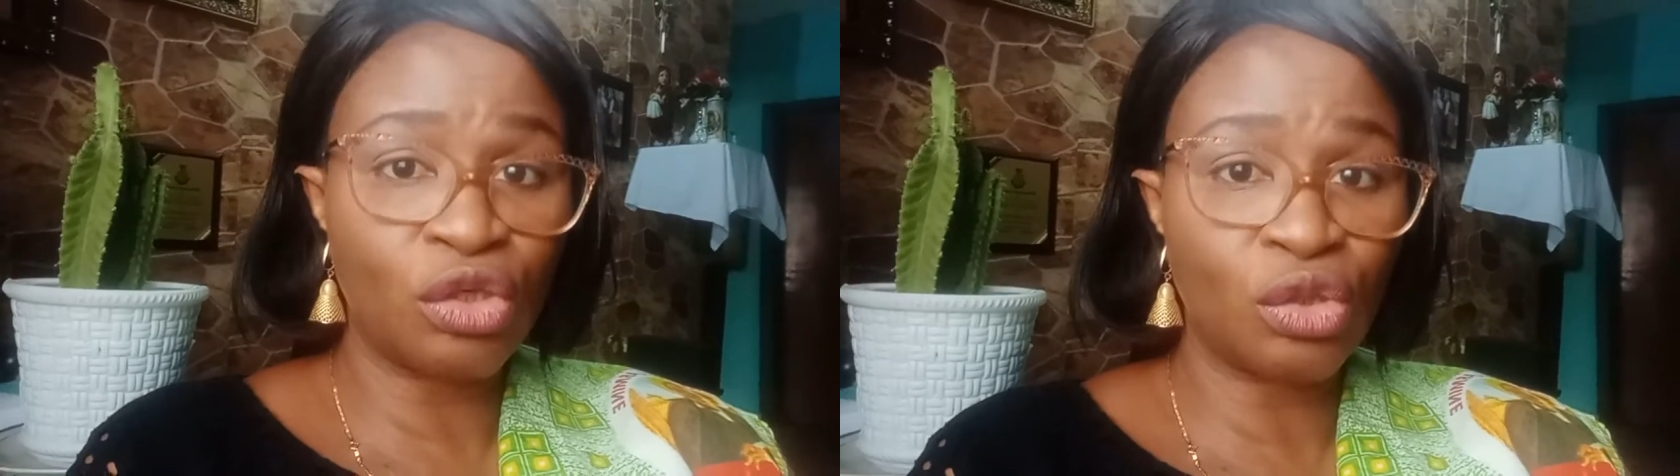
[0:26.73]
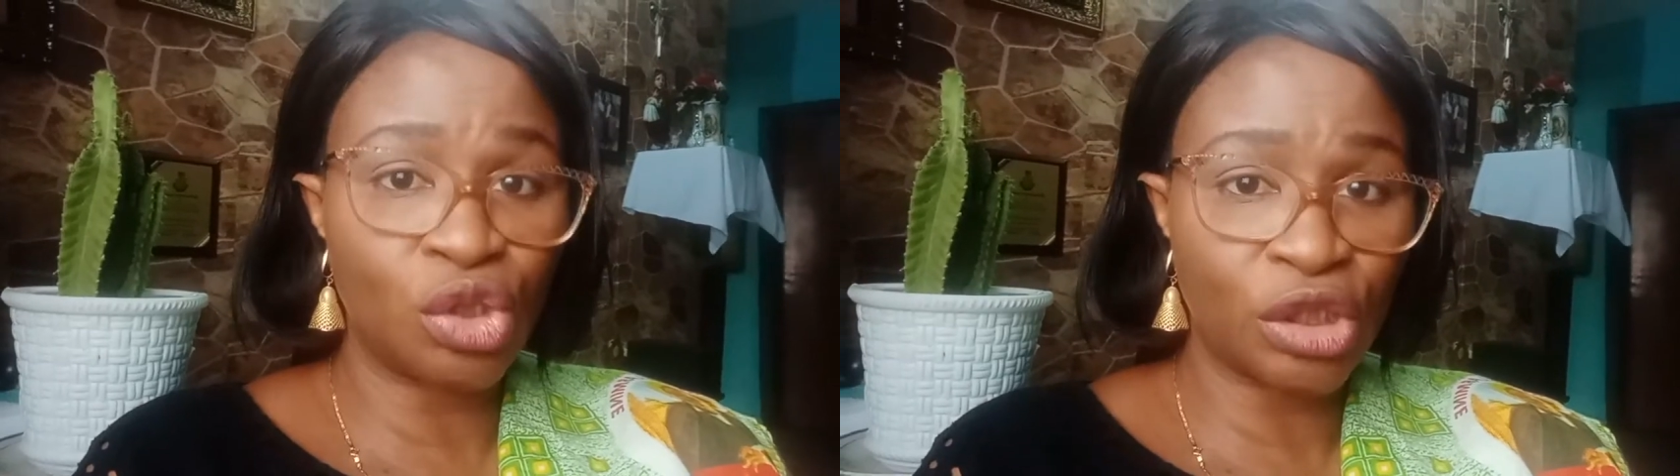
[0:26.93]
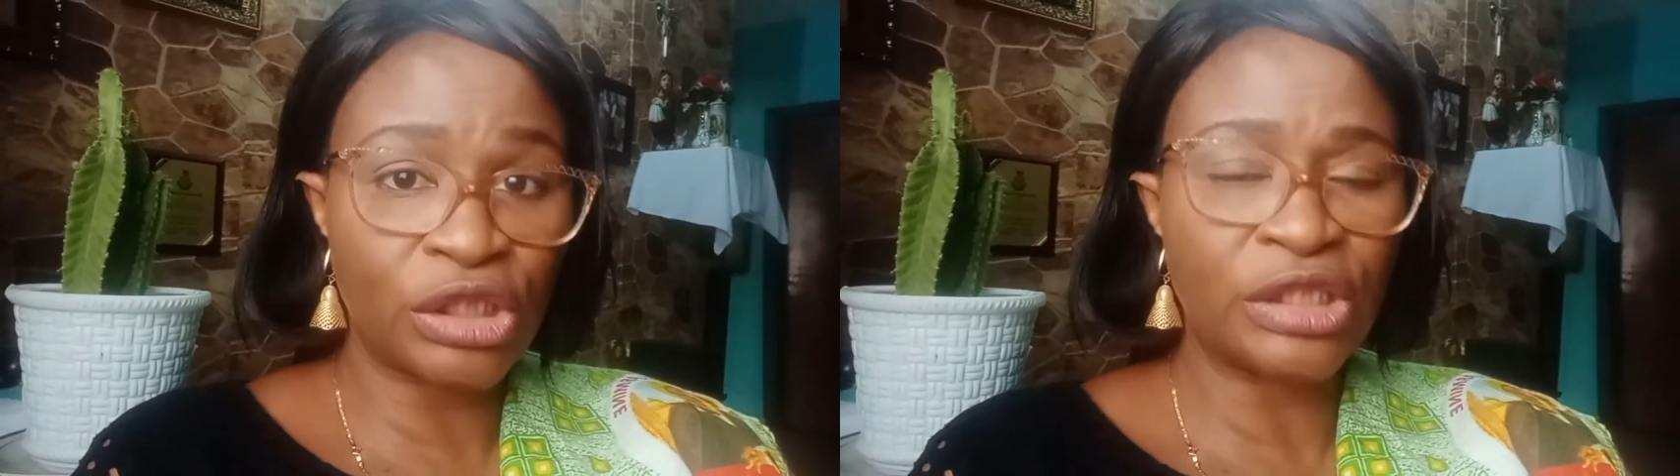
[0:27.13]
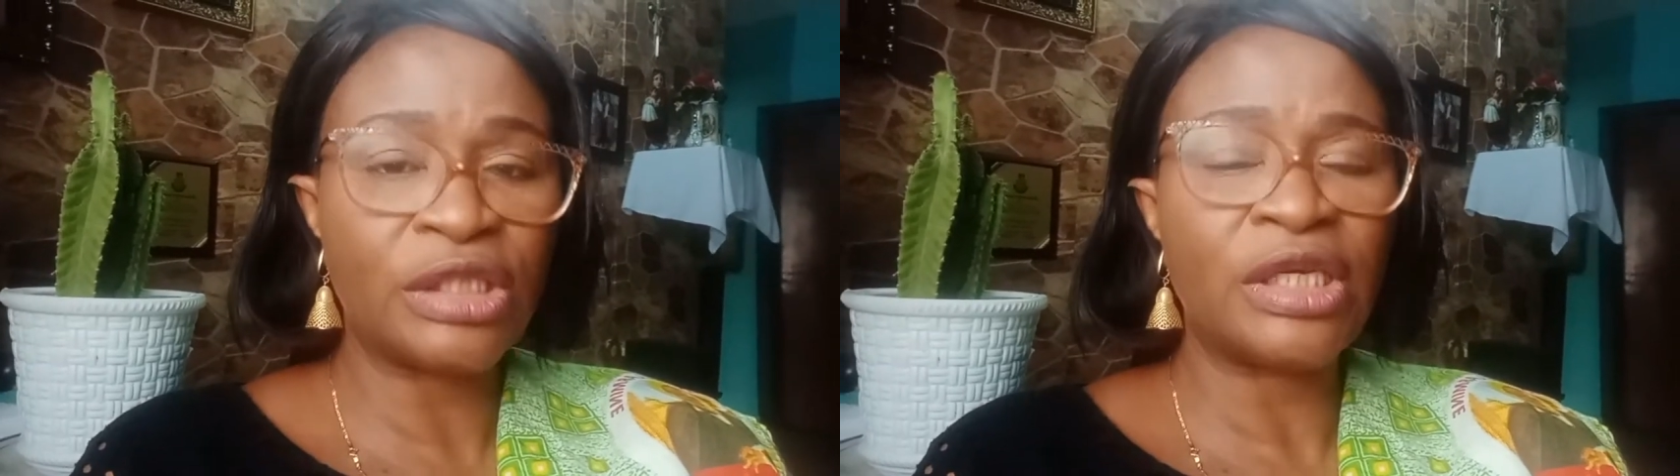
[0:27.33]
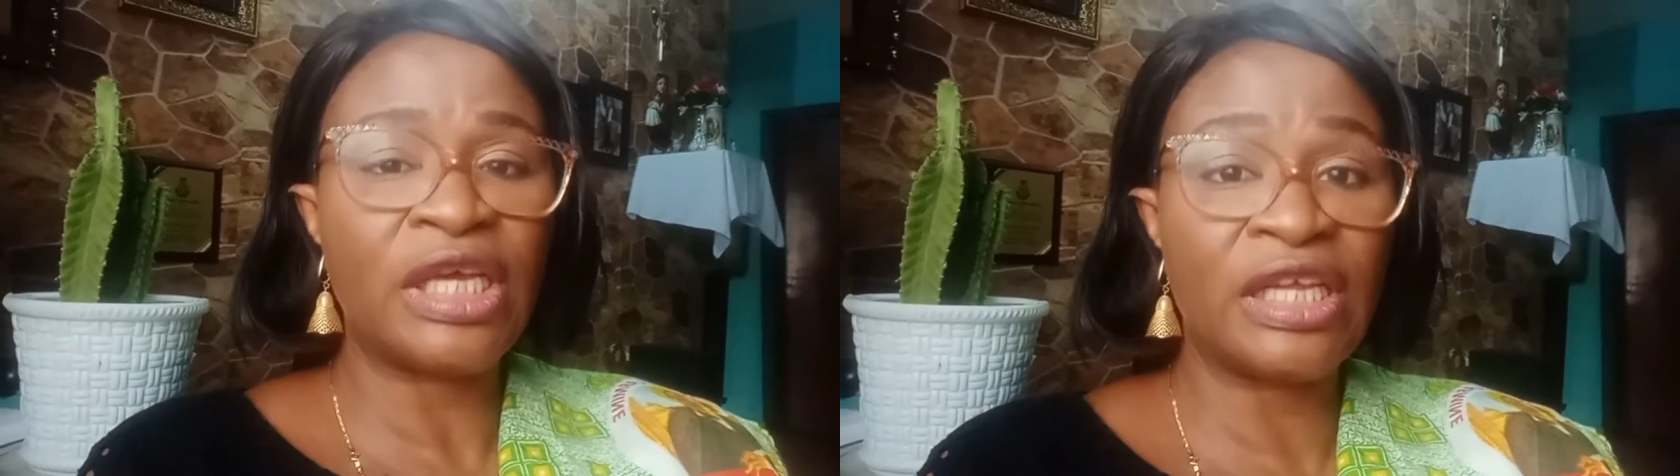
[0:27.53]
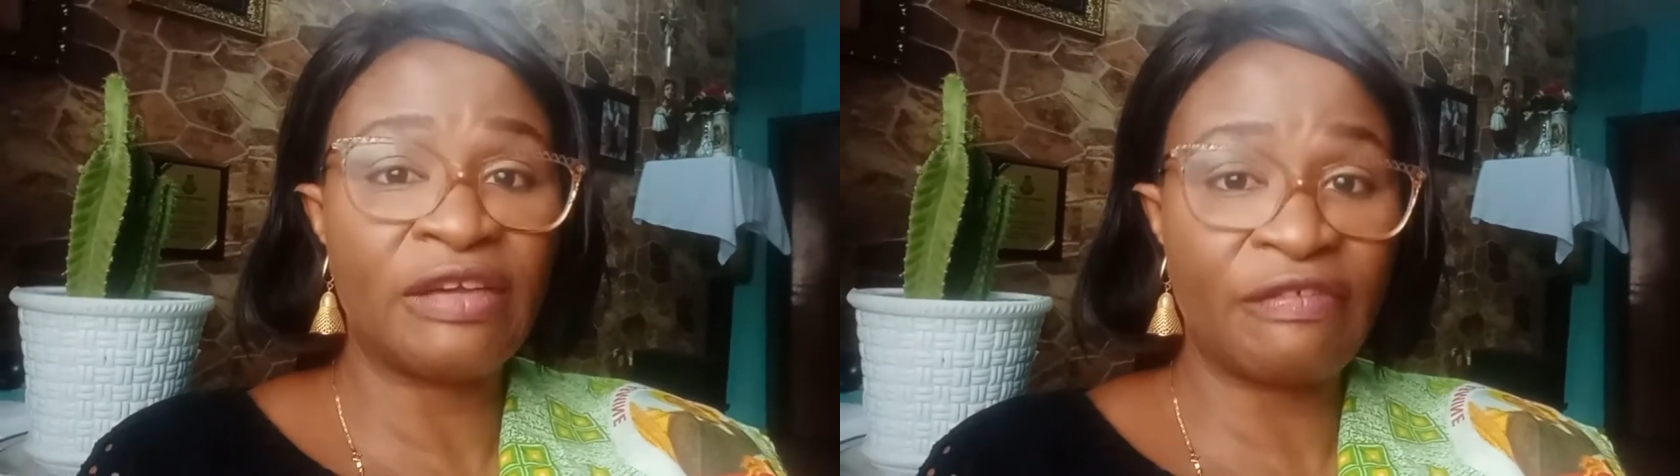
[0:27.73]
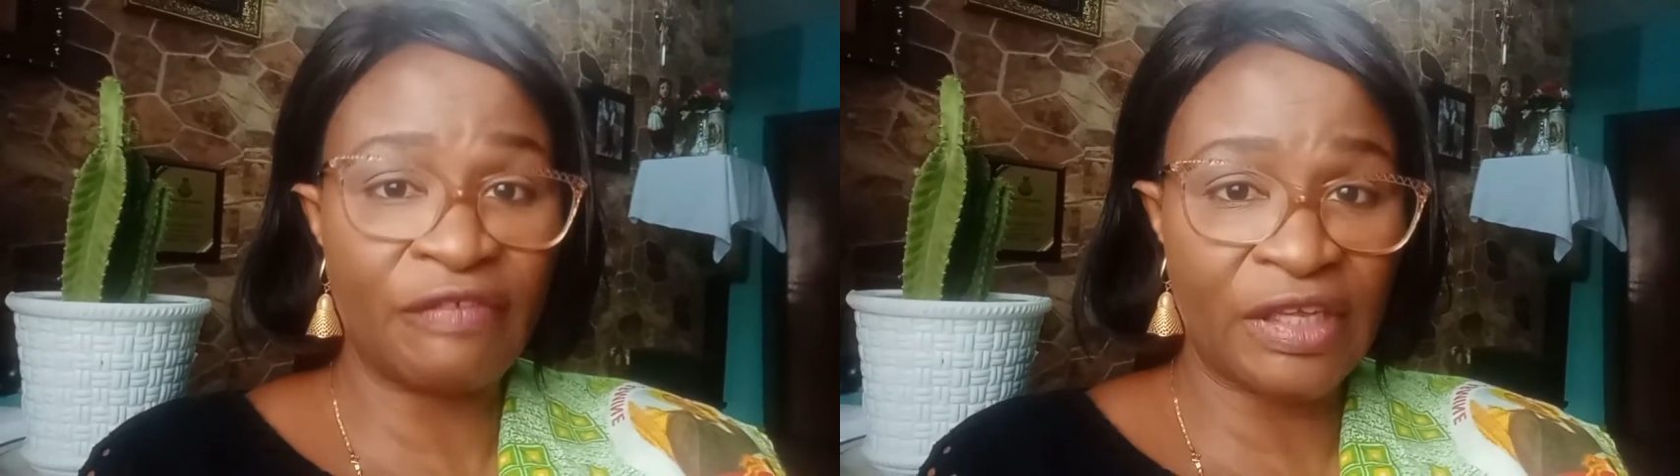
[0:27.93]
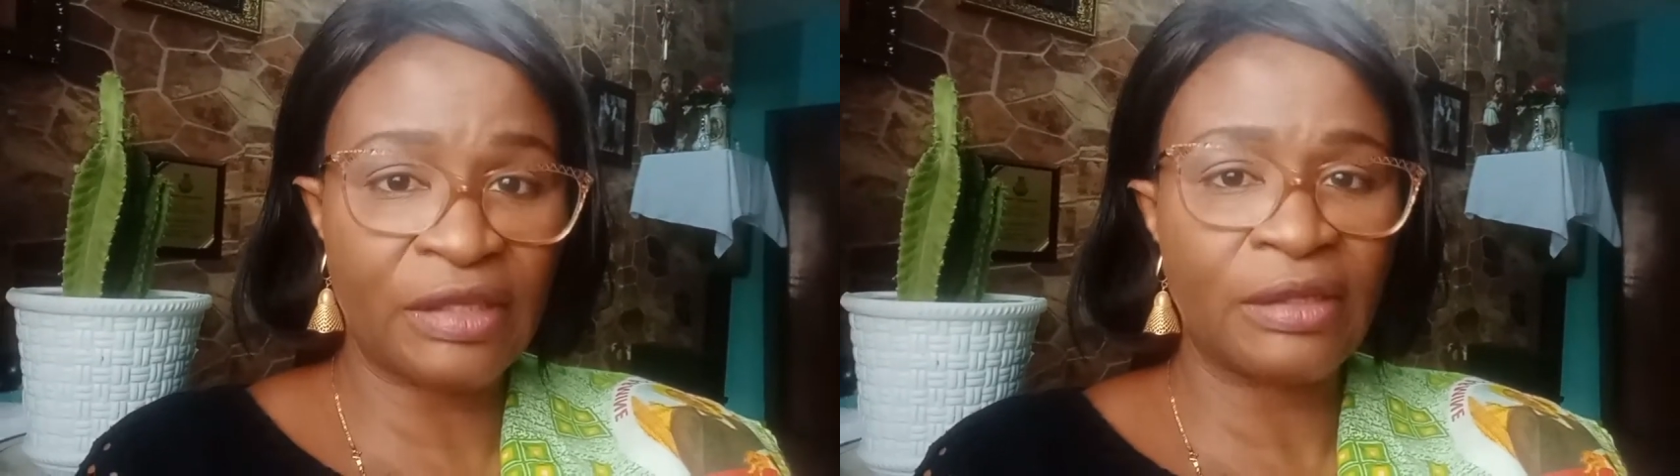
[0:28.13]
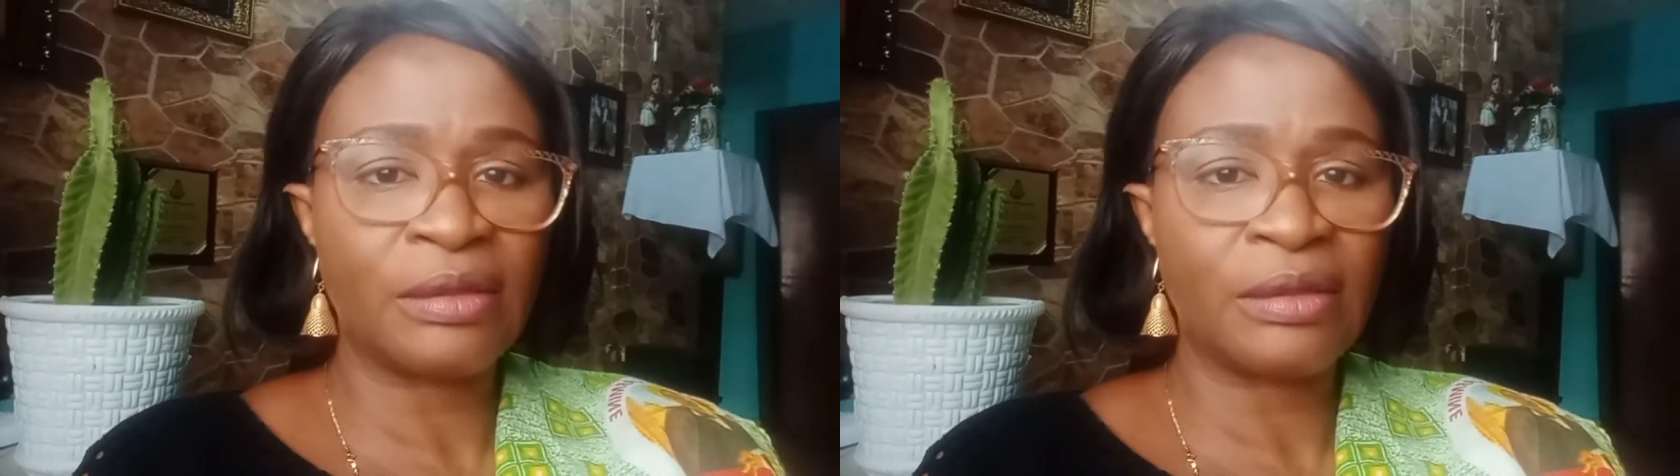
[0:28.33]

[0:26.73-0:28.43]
your journey in the faith,